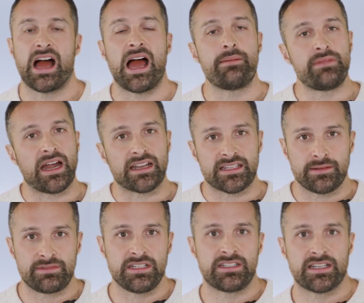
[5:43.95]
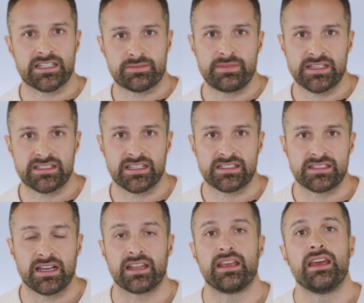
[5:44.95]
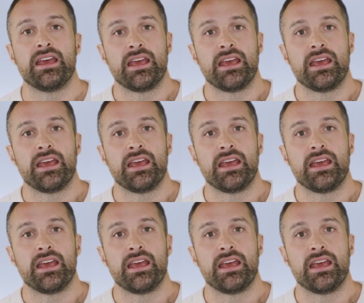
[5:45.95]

I'm not attempting to dismiss this study.